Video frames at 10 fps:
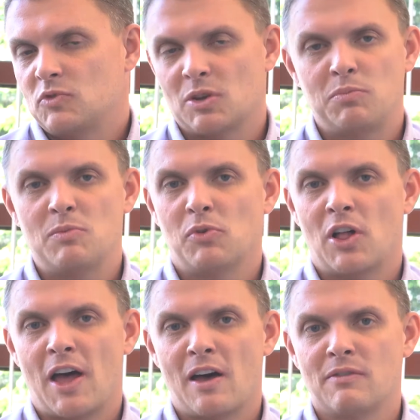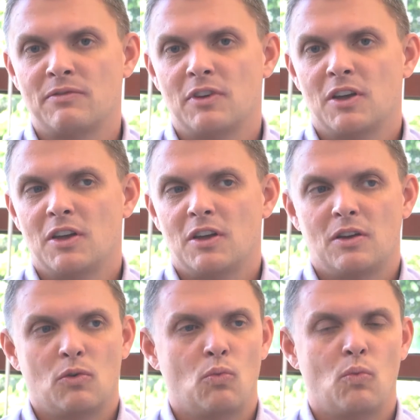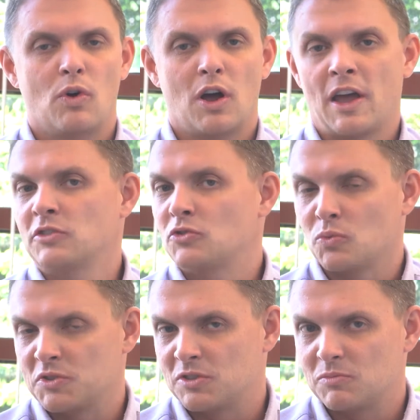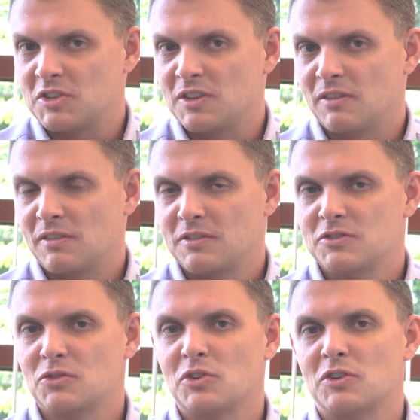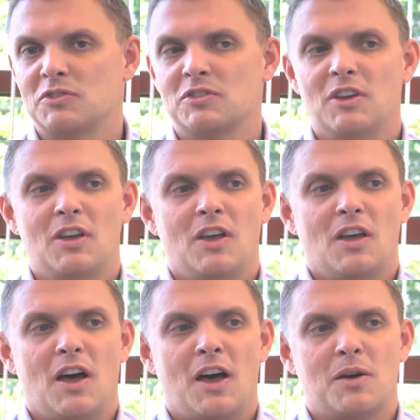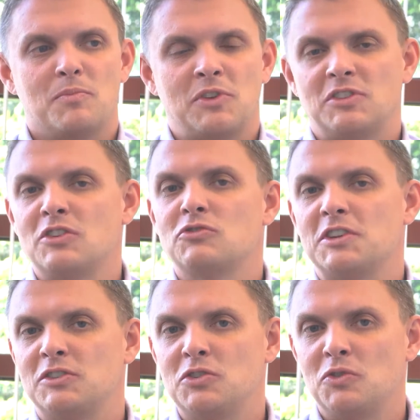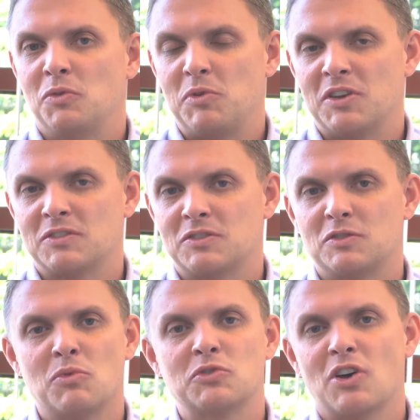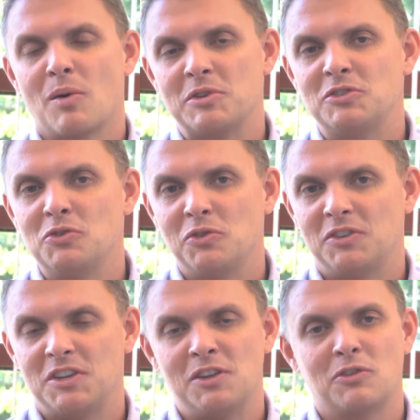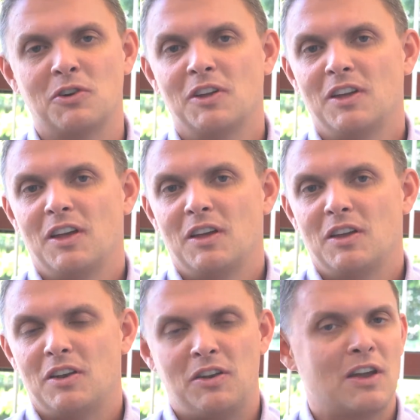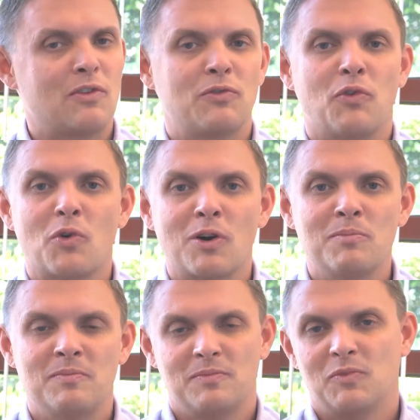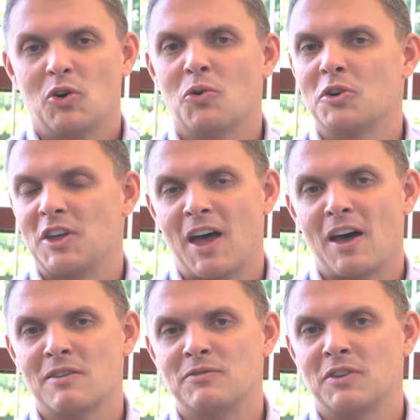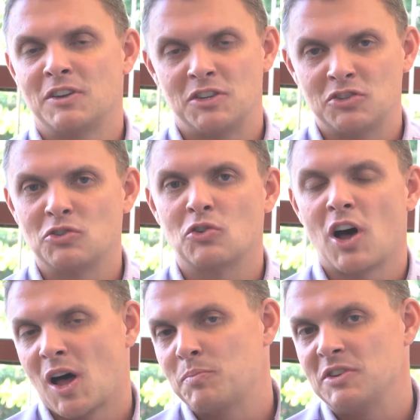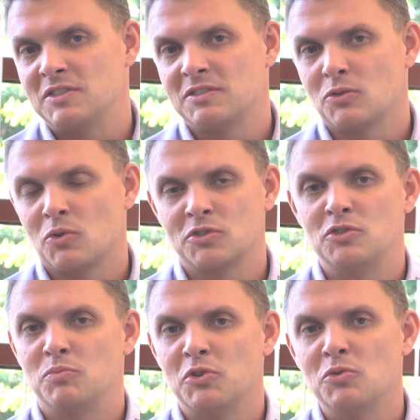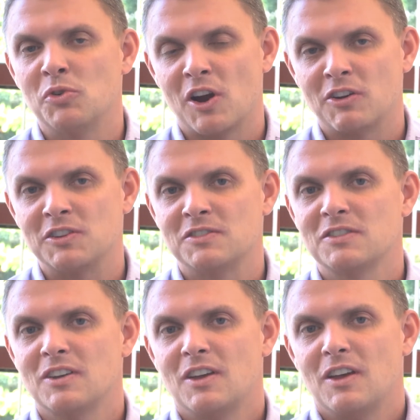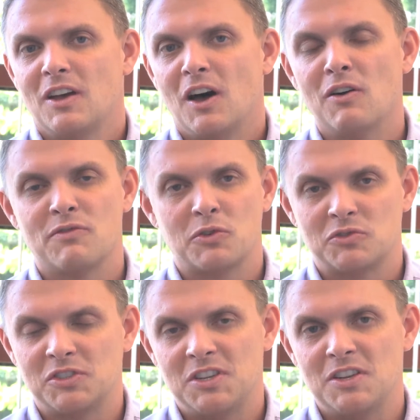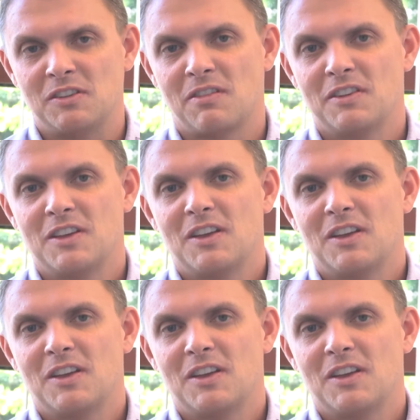Some people have extra wisdom teeth. So there's it's an interesting tooth because it's the most common tooth to either never form or to have additional copies or supernumeraries of those teeth.